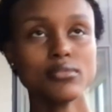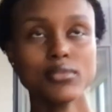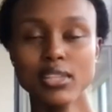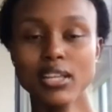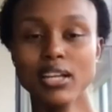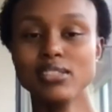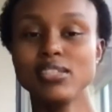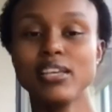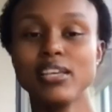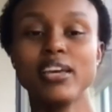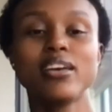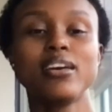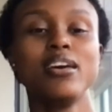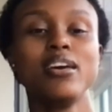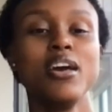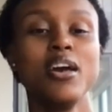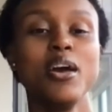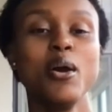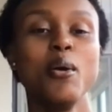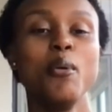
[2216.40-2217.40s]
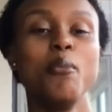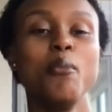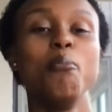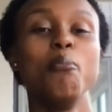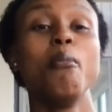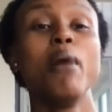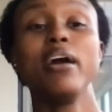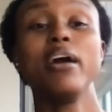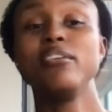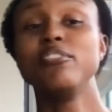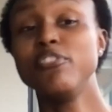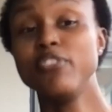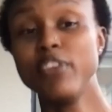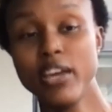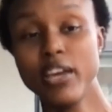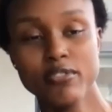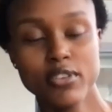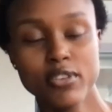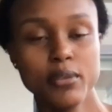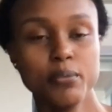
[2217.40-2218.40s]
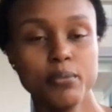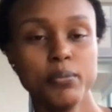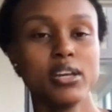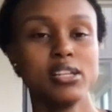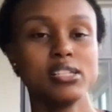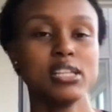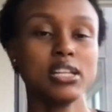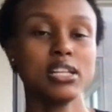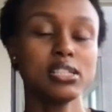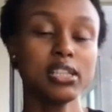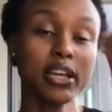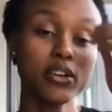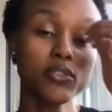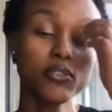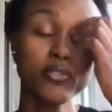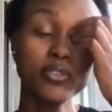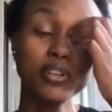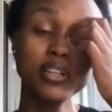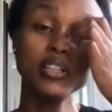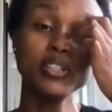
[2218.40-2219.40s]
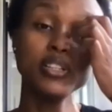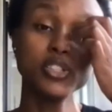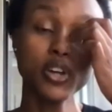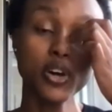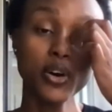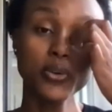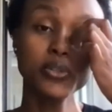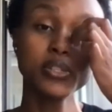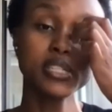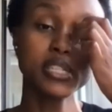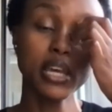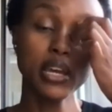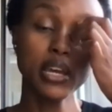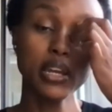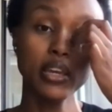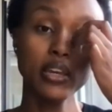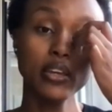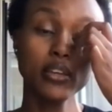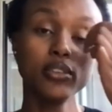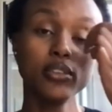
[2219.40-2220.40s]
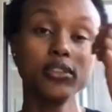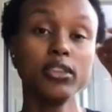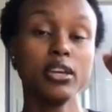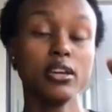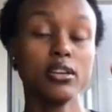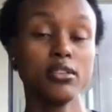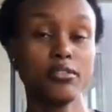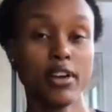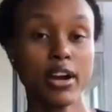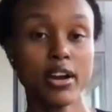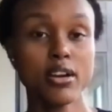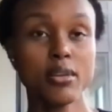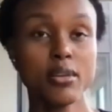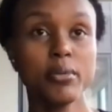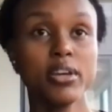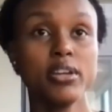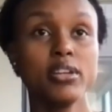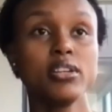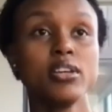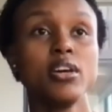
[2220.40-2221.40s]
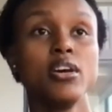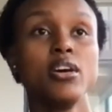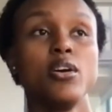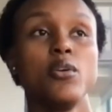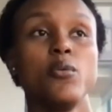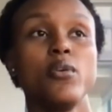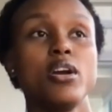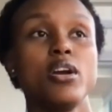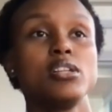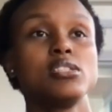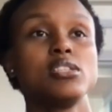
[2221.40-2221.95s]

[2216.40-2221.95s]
That's like my favorite, because that's like really tone setting the environment, where